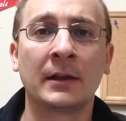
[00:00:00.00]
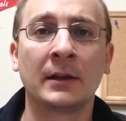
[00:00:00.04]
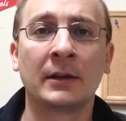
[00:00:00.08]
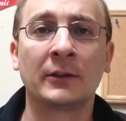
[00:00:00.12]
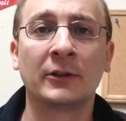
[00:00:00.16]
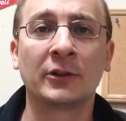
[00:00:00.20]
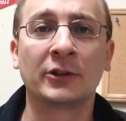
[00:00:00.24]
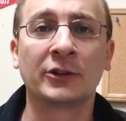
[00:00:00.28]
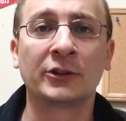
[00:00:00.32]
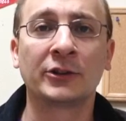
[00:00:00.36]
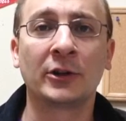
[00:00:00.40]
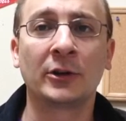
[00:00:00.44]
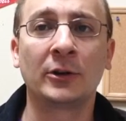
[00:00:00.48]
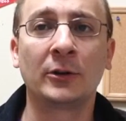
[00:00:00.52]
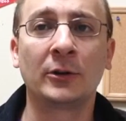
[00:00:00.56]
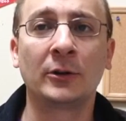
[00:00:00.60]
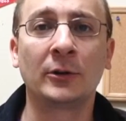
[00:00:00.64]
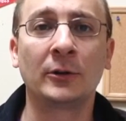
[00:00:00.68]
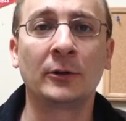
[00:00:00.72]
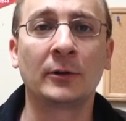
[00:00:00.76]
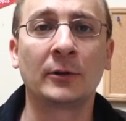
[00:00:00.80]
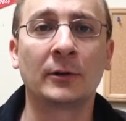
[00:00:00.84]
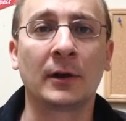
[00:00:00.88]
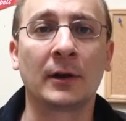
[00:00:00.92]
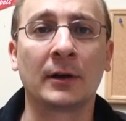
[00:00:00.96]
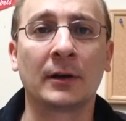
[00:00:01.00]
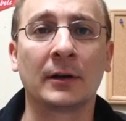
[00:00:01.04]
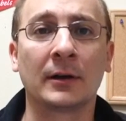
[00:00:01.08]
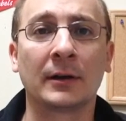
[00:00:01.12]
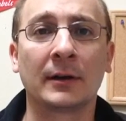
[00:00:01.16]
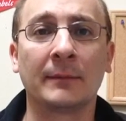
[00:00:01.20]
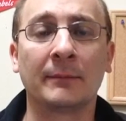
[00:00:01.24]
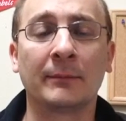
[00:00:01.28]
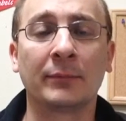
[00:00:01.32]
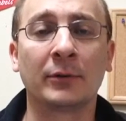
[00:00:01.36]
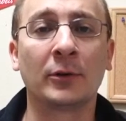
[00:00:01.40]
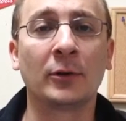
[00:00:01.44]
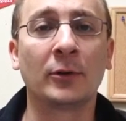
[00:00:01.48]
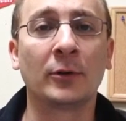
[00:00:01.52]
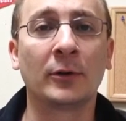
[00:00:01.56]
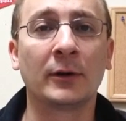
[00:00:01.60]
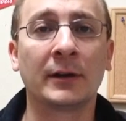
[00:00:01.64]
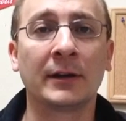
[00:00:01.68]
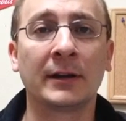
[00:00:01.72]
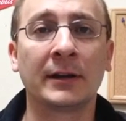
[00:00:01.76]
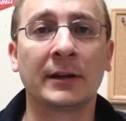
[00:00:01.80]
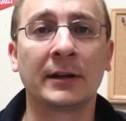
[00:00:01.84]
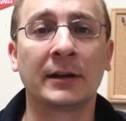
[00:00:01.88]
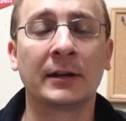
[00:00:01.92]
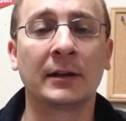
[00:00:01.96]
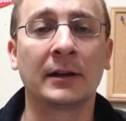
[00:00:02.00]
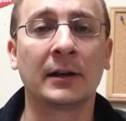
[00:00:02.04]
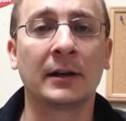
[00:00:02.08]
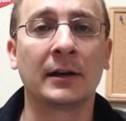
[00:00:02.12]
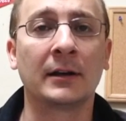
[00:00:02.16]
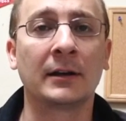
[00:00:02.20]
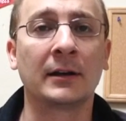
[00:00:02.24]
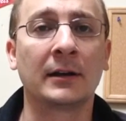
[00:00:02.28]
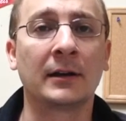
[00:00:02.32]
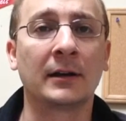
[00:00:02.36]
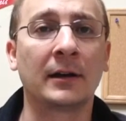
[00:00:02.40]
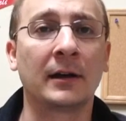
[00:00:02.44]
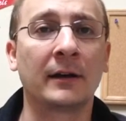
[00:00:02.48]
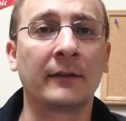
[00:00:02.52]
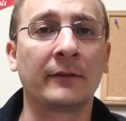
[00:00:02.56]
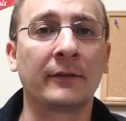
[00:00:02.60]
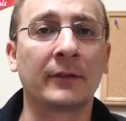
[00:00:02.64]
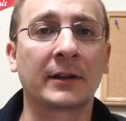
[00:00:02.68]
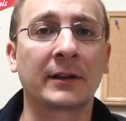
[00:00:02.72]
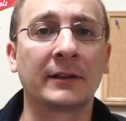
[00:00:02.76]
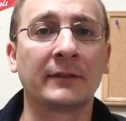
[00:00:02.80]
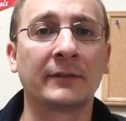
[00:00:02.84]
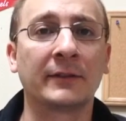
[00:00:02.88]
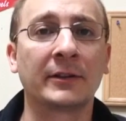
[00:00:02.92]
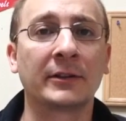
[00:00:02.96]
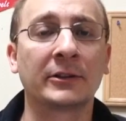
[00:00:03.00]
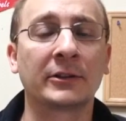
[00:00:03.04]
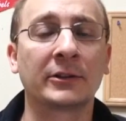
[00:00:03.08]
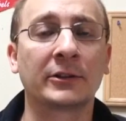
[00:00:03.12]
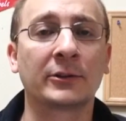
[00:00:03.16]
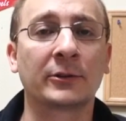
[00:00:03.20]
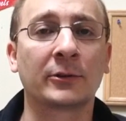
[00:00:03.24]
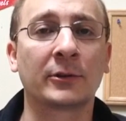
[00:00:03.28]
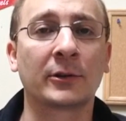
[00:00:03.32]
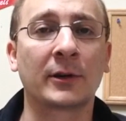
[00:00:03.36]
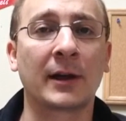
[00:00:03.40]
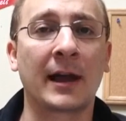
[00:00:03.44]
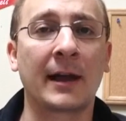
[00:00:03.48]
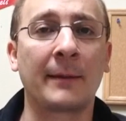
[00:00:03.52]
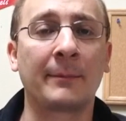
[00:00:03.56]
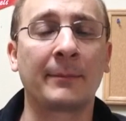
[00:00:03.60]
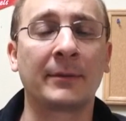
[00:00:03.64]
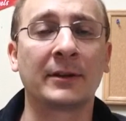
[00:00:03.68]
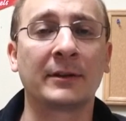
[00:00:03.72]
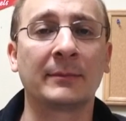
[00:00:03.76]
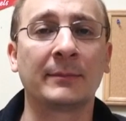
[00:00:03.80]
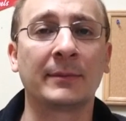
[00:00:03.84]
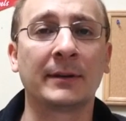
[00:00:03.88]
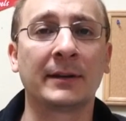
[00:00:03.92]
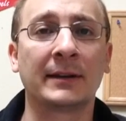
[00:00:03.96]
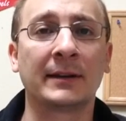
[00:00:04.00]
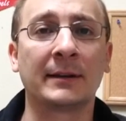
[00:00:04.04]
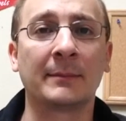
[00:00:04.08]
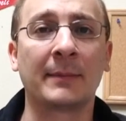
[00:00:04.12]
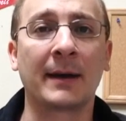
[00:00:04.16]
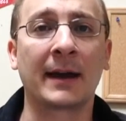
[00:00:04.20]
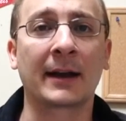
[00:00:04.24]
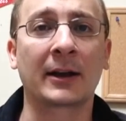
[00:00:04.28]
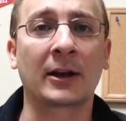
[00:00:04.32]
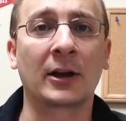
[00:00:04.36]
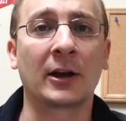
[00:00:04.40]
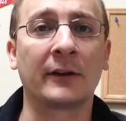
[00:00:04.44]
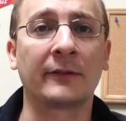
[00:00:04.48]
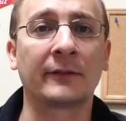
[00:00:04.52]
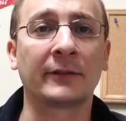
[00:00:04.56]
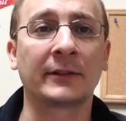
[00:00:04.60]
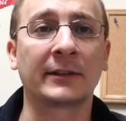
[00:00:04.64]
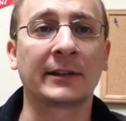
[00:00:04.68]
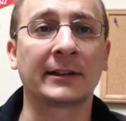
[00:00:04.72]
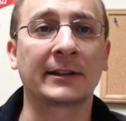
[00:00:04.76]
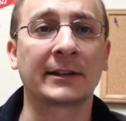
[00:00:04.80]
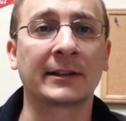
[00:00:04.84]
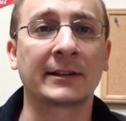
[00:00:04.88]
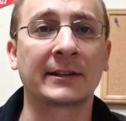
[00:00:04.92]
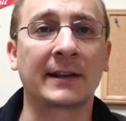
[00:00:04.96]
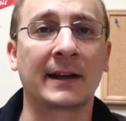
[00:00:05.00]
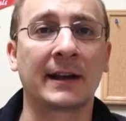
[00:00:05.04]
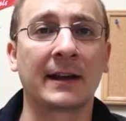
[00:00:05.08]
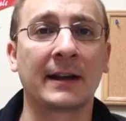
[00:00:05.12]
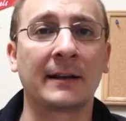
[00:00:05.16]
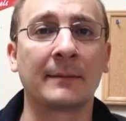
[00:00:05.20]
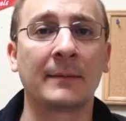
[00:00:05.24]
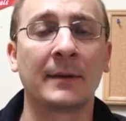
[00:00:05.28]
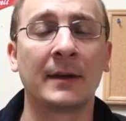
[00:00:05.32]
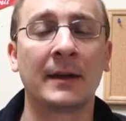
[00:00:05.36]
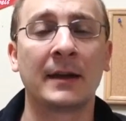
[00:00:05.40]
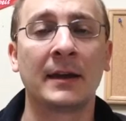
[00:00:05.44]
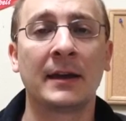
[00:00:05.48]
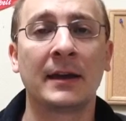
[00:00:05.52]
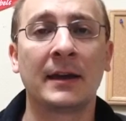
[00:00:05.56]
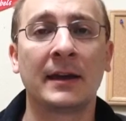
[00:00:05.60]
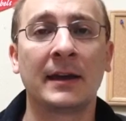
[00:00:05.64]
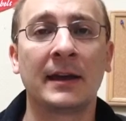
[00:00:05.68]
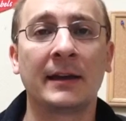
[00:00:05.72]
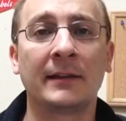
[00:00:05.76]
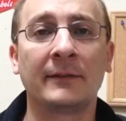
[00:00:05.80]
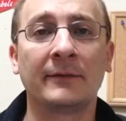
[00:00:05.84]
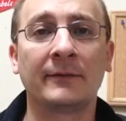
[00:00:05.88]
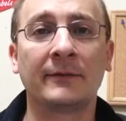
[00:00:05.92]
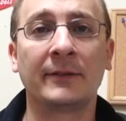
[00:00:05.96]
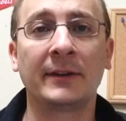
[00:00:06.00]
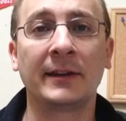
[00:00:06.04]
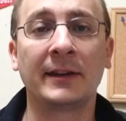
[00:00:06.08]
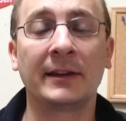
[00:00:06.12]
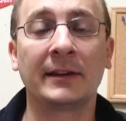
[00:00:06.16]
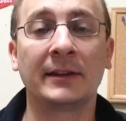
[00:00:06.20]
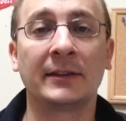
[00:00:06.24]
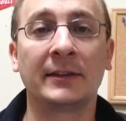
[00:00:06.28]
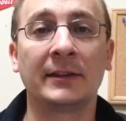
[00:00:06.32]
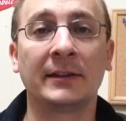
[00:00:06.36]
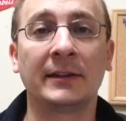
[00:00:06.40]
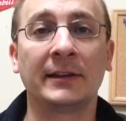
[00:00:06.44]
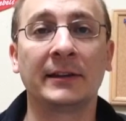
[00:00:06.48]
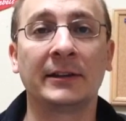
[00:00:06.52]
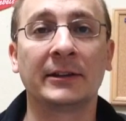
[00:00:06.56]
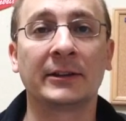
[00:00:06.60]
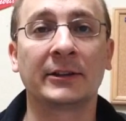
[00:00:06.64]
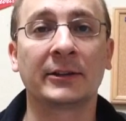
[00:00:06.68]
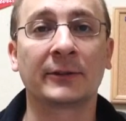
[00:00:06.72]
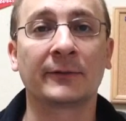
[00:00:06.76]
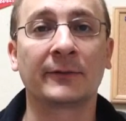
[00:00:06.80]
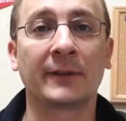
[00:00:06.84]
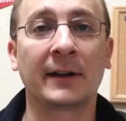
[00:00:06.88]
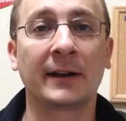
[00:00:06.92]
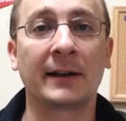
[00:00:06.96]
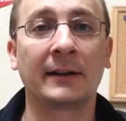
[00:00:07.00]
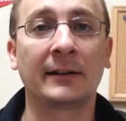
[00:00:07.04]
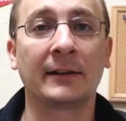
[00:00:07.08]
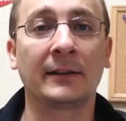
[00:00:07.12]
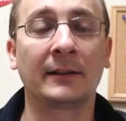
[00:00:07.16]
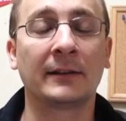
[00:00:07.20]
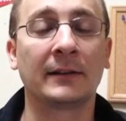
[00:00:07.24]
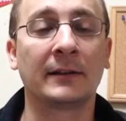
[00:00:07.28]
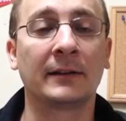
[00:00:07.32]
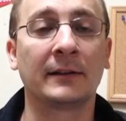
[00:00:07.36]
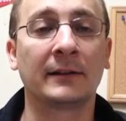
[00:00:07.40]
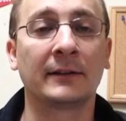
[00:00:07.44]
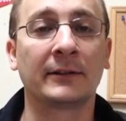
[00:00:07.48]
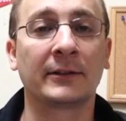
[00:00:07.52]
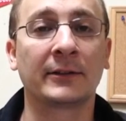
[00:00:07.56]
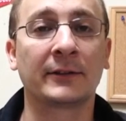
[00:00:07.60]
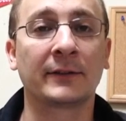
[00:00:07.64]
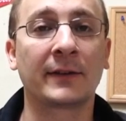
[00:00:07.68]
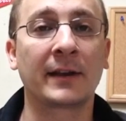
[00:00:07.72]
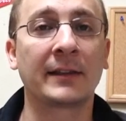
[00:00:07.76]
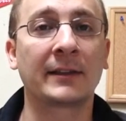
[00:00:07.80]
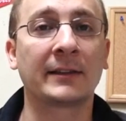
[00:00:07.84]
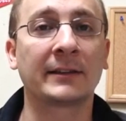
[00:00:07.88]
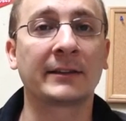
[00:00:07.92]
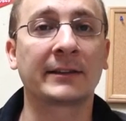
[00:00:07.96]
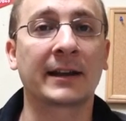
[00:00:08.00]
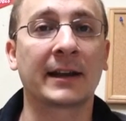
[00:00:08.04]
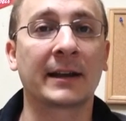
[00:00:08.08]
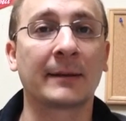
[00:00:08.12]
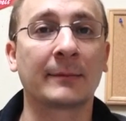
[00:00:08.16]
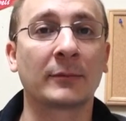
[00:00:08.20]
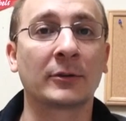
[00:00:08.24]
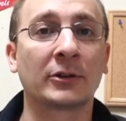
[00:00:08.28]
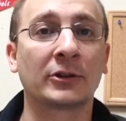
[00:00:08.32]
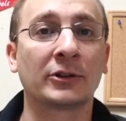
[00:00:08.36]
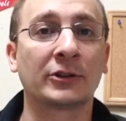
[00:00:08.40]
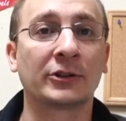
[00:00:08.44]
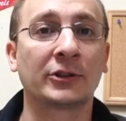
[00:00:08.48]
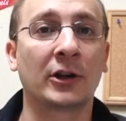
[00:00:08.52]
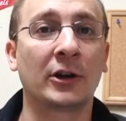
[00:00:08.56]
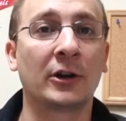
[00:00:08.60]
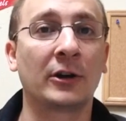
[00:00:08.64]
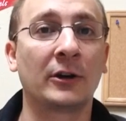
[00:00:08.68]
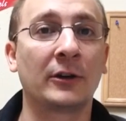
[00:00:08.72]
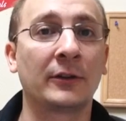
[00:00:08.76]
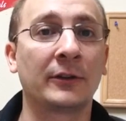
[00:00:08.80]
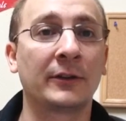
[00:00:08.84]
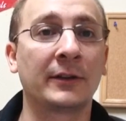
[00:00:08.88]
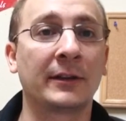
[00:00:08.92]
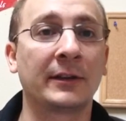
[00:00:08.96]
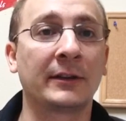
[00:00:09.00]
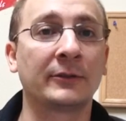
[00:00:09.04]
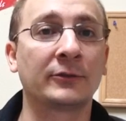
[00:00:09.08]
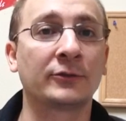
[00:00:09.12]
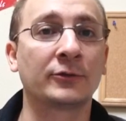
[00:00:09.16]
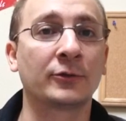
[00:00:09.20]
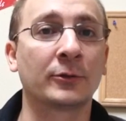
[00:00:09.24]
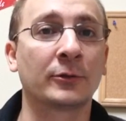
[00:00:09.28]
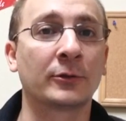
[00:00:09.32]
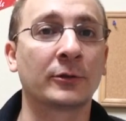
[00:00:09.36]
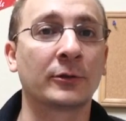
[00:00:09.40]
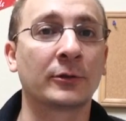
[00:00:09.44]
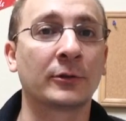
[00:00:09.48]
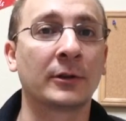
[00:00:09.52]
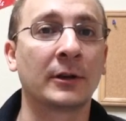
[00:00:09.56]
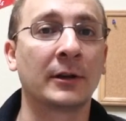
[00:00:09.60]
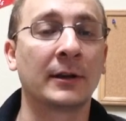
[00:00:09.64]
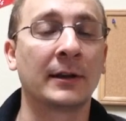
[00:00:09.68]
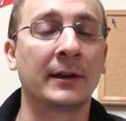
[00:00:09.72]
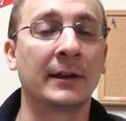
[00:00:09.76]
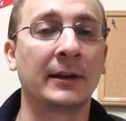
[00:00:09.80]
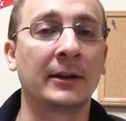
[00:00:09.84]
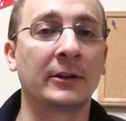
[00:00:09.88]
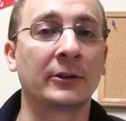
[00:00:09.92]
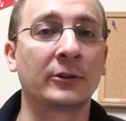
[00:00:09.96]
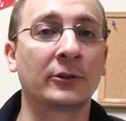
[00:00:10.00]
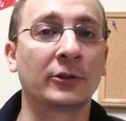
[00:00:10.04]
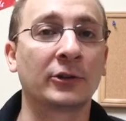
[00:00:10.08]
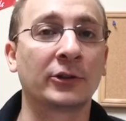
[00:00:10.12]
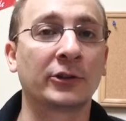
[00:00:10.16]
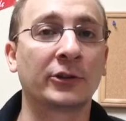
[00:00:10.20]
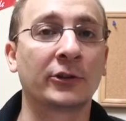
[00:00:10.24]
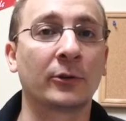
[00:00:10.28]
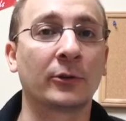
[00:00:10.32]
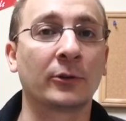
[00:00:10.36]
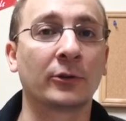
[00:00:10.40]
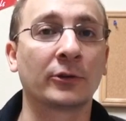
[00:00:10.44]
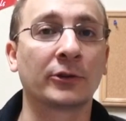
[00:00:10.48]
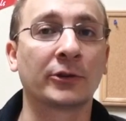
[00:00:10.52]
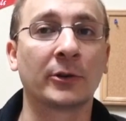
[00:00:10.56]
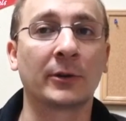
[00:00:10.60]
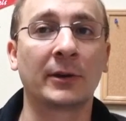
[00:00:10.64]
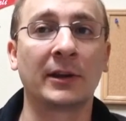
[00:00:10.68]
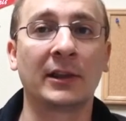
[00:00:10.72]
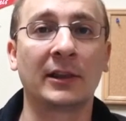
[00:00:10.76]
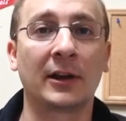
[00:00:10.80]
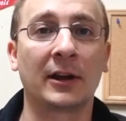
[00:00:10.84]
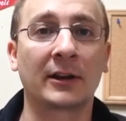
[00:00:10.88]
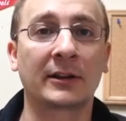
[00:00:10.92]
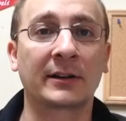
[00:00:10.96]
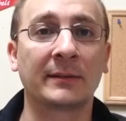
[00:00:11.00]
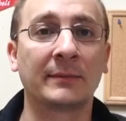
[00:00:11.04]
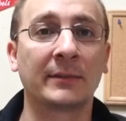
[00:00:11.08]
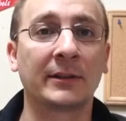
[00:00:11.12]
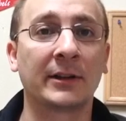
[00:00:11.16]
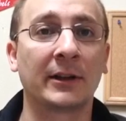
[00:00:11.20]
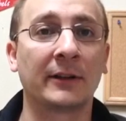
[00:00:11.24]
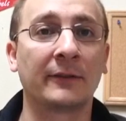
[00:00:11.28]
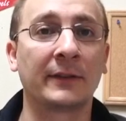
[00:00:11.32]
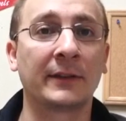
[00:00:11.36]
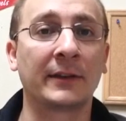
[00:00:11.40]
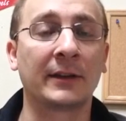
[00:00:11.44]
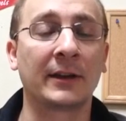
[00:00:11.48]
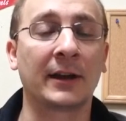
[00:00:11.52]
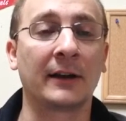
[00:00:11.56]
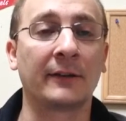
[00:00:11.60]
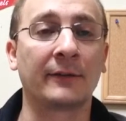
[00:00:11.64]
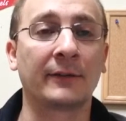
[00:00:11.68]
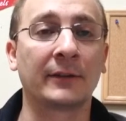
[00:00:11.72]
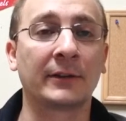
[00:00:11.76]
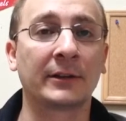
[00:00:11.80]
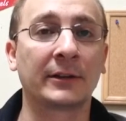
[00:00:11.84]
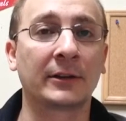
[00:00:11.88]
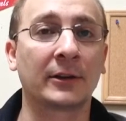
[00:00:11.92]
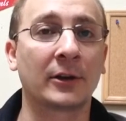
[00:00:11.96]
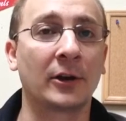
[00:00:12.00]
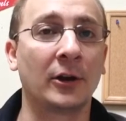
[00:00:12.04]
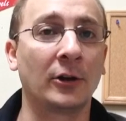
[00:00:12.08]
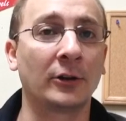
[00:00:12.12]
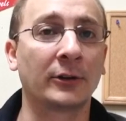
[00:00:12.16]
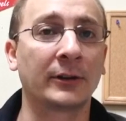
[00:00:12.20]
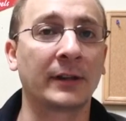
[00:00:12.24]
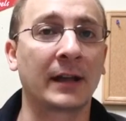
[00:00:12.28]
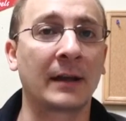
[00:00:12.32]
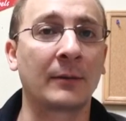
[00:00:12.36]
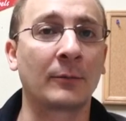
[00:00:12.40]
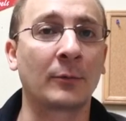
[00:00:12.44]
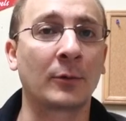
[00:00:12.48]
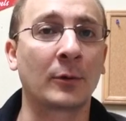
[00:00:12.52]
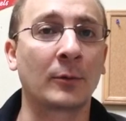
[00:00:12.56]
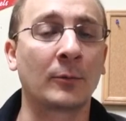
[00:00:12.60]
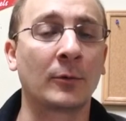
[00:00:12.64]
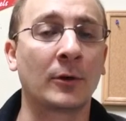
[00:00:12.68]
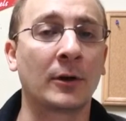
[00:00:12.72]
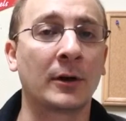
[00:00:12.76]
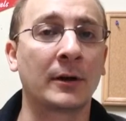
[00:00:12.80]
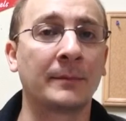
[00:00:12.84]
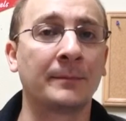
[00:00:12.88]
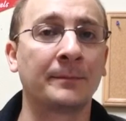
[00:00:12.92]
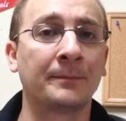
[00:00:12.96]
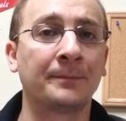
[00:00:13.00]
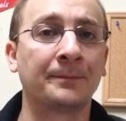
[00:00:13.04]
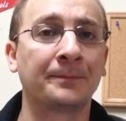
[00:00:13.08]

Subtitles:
The sole employee of the convenience store happened to be in the back office at the time, and via the surveillance camera saw the intruder enter the store, so he locked himself in the office and called 911.